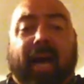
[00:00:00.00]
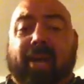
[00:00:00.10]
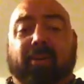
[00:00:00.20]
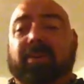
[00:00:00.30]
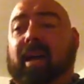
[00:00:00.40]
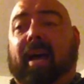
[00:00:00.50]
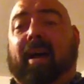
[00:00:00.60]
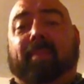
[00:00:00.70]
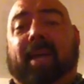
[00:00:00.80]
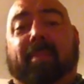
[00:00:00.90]
I'm
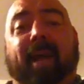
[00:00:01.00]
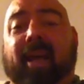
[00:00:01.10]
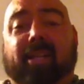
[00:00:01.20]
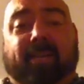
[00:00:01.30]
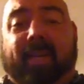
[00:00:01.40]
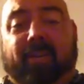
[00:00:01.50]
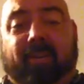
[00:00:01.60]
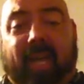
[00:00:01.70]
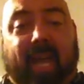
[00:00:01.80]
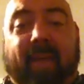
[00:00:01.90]
not a biology
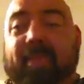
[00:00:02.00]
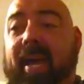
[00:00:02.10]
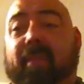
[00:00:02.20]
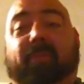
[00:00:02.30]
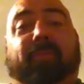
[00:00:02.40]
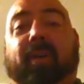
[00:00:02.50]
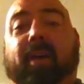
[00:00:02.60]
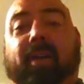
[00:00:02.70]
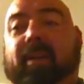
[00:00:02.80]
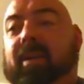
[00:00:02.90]
major. I'm not
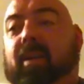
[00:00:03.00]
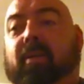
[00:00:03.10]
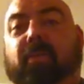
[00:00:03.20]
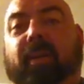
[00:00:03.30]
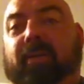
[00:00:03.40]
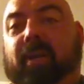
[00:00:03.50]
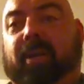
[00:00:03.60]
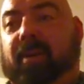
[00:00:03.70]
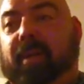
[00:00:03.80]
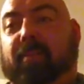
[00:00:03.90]
what do
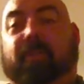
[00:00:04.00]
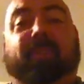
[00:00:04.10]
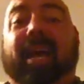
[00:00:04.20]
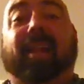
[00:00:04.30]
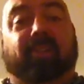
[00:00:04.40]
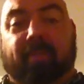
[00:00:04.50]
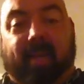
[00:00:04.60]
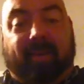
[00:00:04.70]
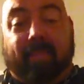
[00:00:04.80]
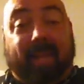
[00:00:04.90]
you call it? A physiology
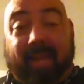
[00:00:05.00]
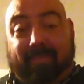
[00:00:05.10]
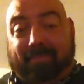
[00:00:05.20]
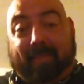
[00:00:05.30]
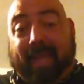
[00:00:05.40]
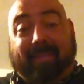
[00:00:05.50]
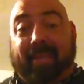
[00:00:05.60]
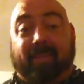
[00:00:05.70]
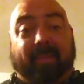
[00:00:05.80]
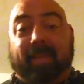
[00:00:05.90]
major. I'm not
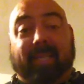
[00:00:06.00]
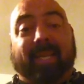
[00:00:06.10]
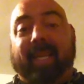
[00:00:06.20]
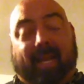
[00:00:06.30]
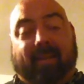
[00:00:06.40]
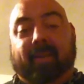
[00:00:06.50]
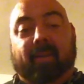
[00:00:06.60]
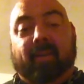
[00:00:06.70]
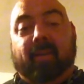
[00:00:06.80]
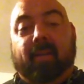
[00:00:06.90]
that guy.
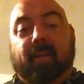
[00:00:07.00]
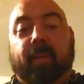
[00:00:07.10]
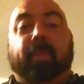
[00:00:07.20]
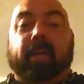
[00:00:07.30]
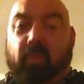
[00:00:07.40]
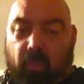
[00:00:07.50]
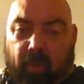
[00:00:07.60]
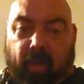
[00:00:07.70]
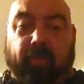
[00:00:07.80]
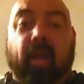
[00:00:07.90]
But I know what
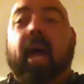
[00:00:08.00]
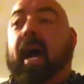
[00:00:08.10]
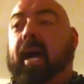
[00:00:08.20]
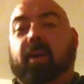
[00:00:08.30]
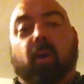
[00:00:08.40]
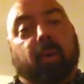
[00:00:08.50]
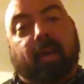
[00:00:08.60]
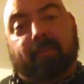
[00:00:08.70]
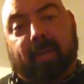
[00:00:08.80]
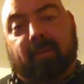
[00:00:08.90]
works. I know
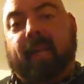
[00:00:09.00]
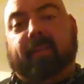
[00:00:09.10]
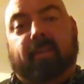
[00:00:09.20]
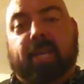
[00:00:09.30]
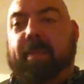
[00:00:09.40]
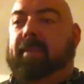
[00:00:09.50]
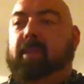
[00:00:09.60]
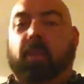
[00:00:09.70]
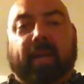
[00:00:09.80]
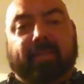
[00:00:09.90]
what I've been around in the gym. I
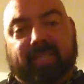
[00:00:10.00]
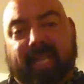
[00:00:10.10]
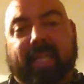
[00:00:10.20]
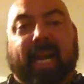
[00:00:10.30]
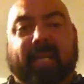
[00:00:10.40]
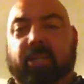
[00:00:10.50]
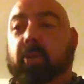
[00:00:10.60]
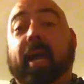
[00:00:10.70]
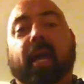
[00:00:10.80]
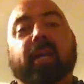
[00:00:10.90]
know what I've seen guys
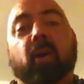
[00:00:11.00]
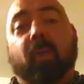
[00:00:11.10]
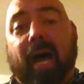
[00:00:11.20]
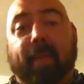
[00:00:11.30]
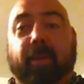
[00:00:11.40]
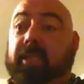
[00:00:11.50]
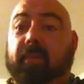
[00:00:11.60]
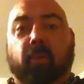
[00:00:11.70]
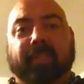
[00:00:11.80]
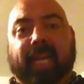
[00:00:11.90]
do, and I know why, because
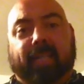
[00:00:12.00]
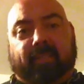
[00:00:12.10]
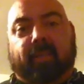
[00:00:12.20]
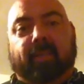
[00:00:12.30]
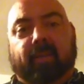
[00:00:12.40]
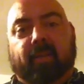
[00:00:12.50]
I've always asked.